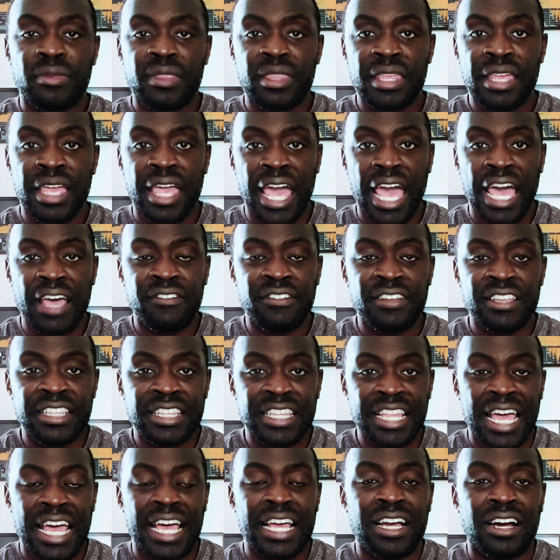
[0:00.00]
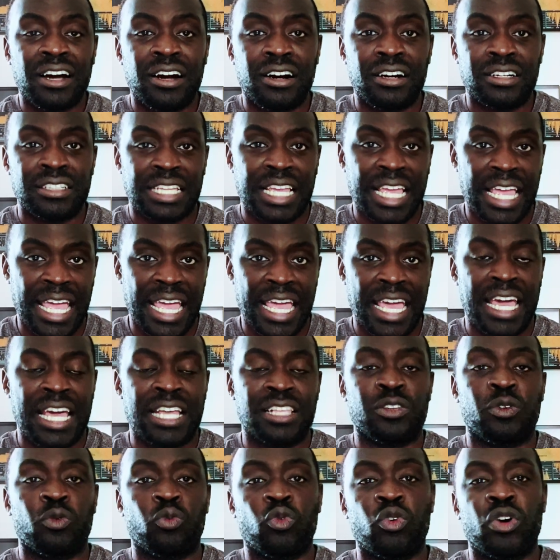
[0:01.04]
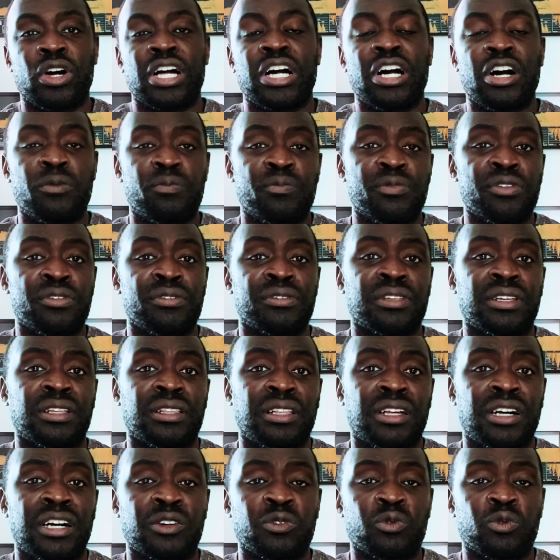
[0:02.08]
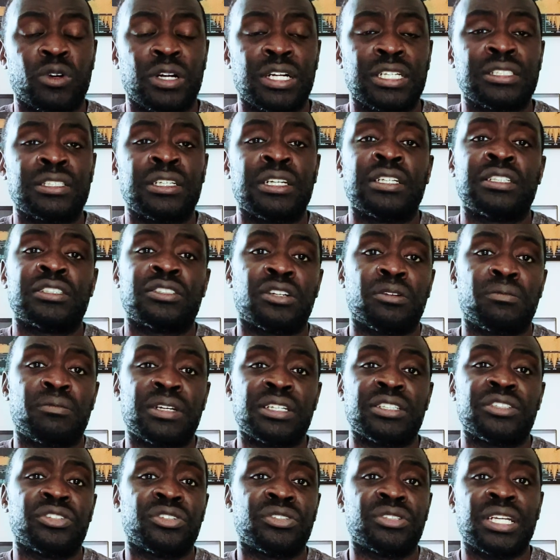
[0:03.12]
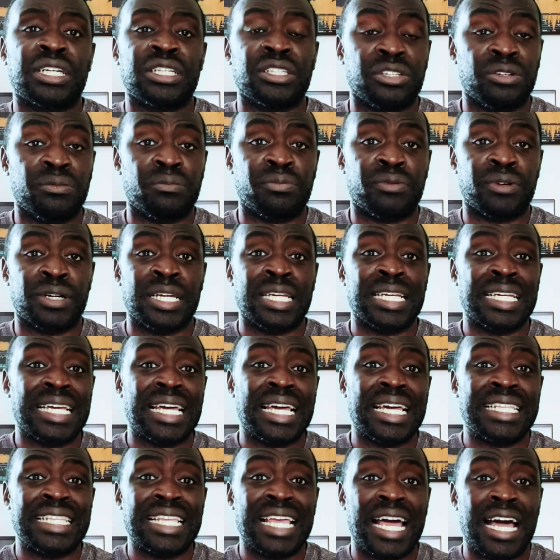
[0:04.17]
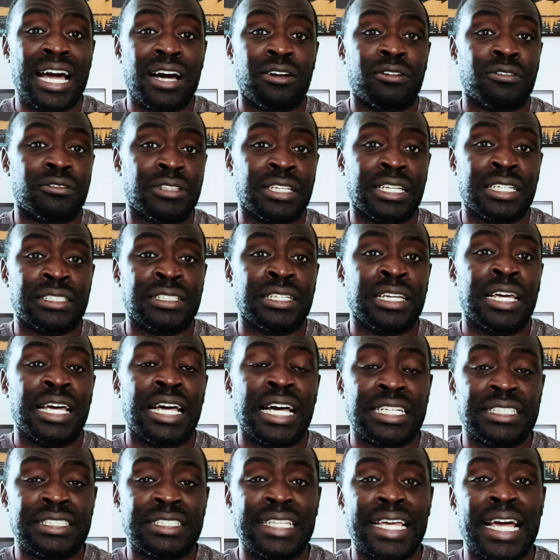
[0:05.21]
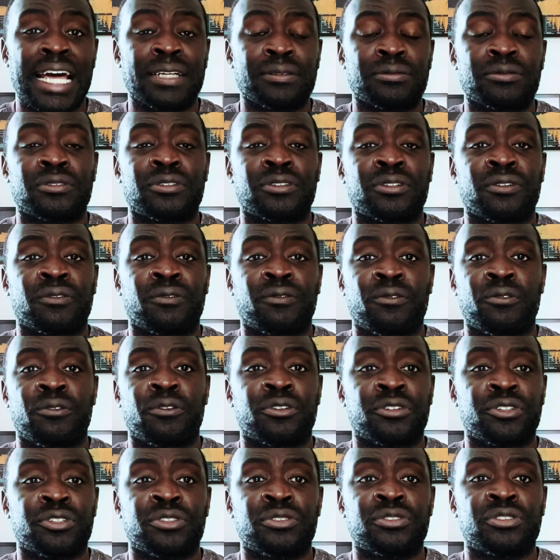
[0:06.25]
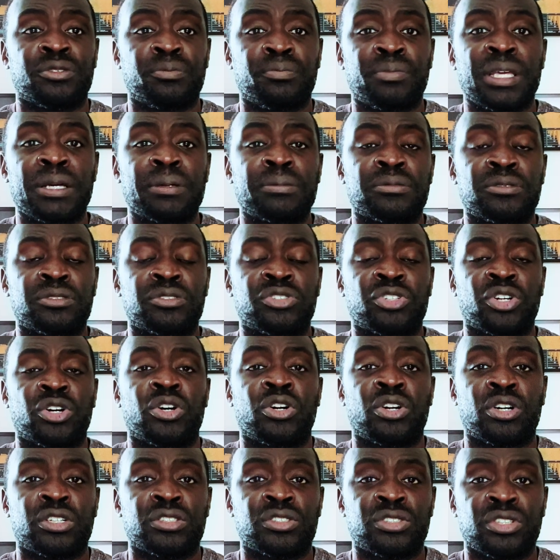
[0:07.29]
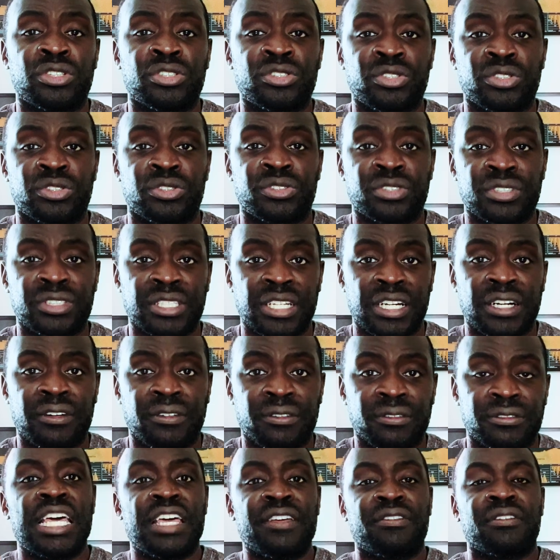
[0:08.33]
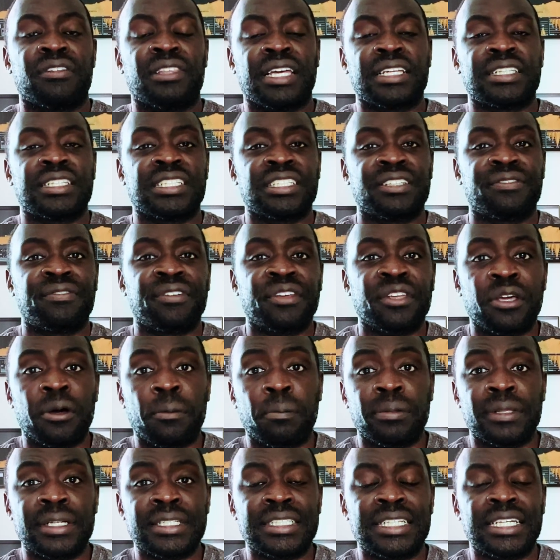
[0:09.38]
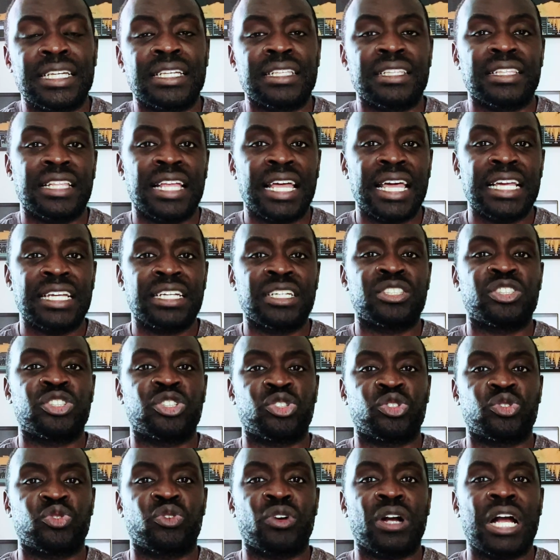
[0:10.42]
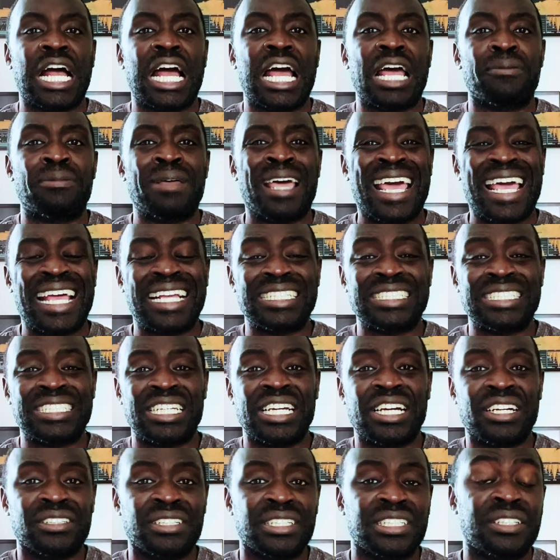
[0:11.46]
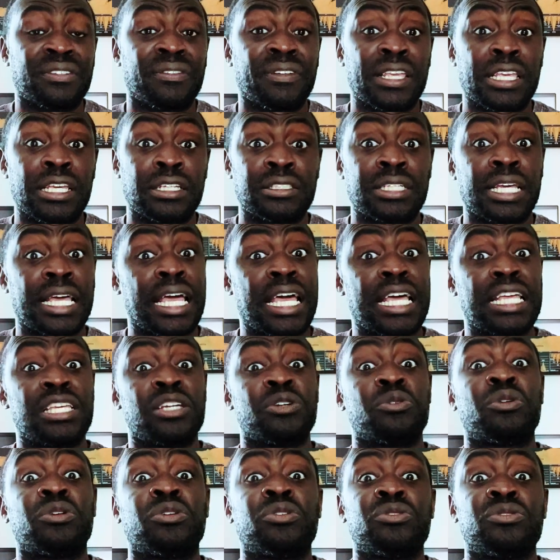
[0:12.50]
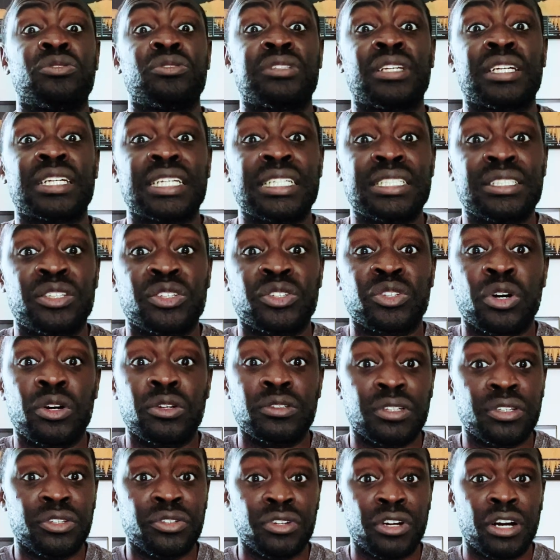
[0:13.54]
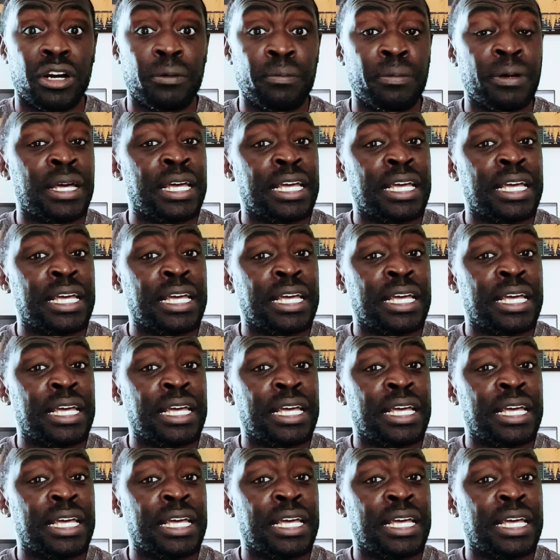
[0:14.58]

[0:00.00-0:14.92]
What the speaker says: having that on hand will help you in the long run. So make sure that you bring an outlet adapter for you to be able to charge your stuff. If you like this video, please hit like, subscribe, and share this video to anyone who's looking to go to Europe